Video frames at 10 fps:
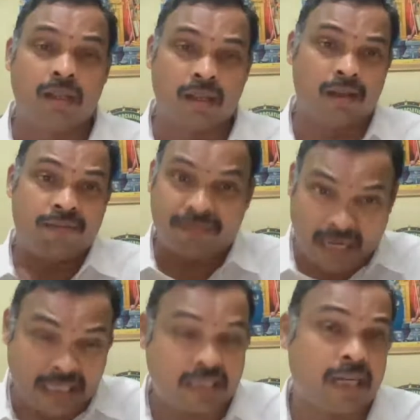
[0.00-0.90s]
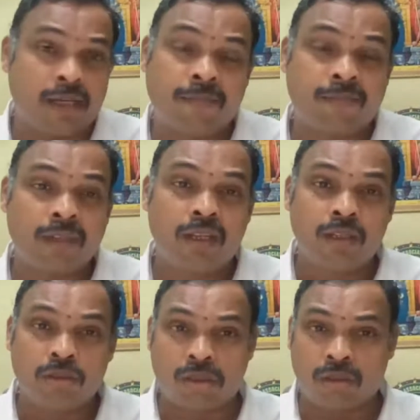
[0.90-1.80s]
function.
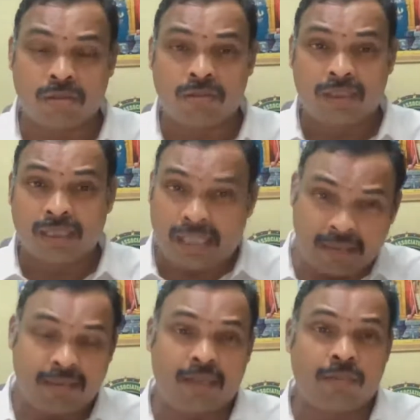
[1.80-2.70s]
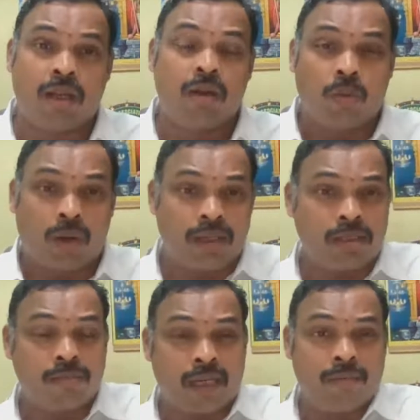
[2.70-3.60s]
So give them what is
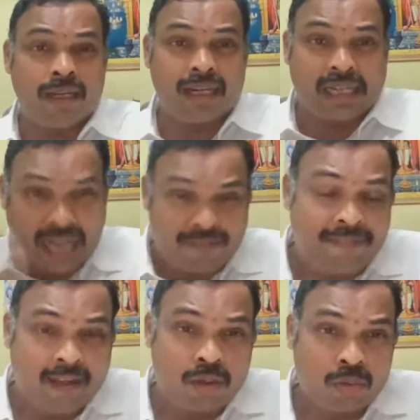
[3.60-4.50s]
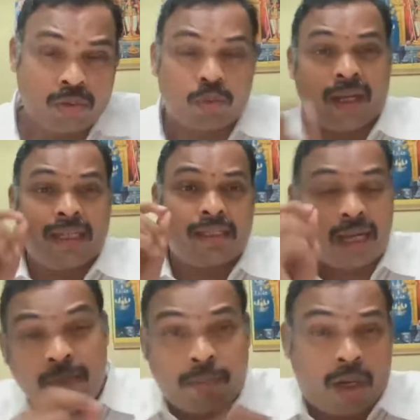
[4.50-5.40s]
meant by a traffic rules, why is it
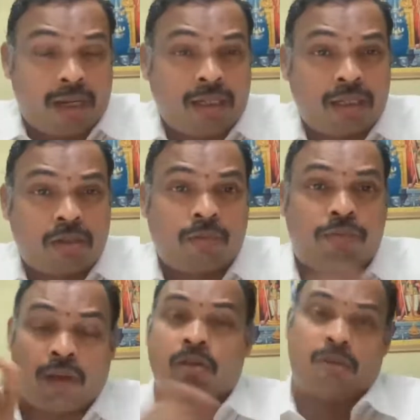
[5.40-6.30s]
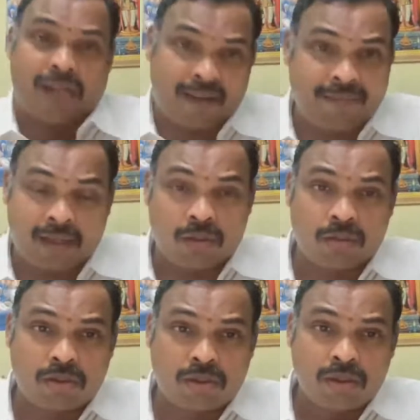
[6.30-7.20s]
importance to follow traffic
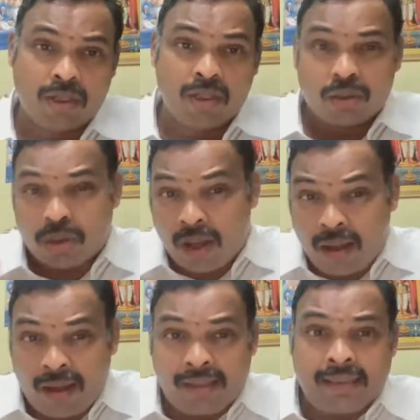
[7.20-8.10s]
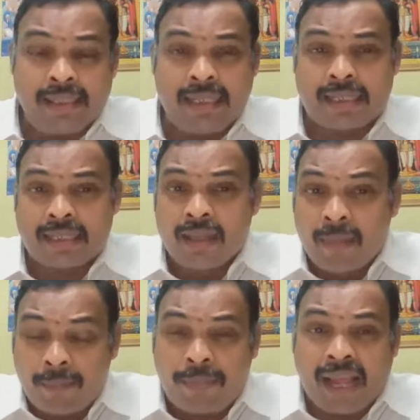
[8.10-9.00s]
rules. So all these
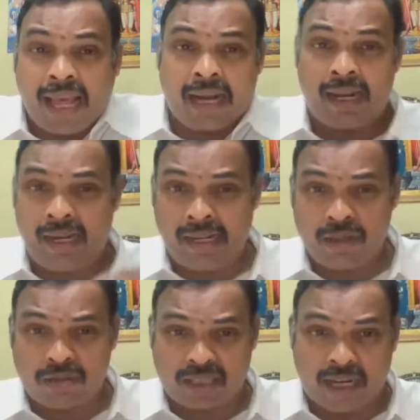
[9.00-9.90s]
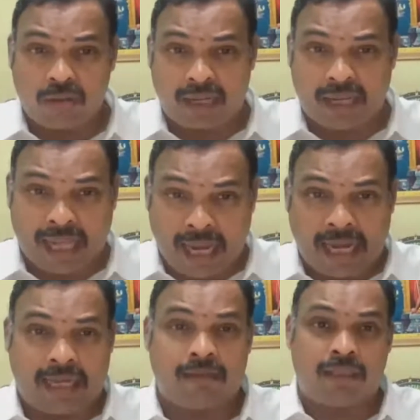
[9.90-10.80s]
parallelly you try to
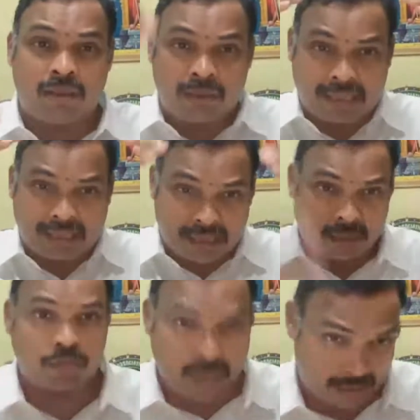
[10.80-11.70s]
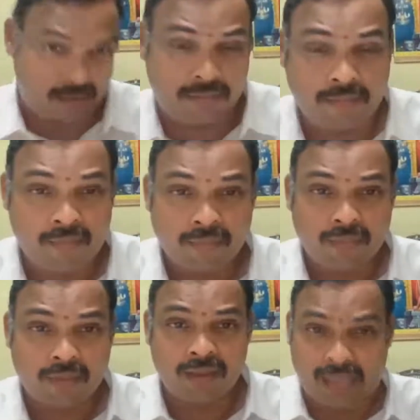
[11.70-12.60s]
connect with your subject.
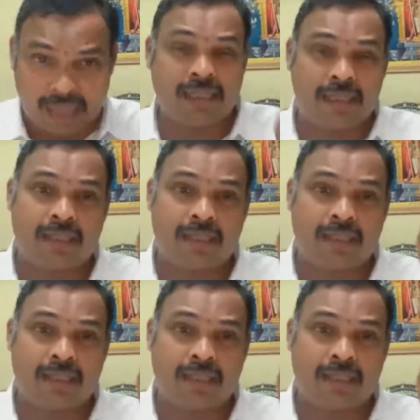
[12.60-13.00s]
That is an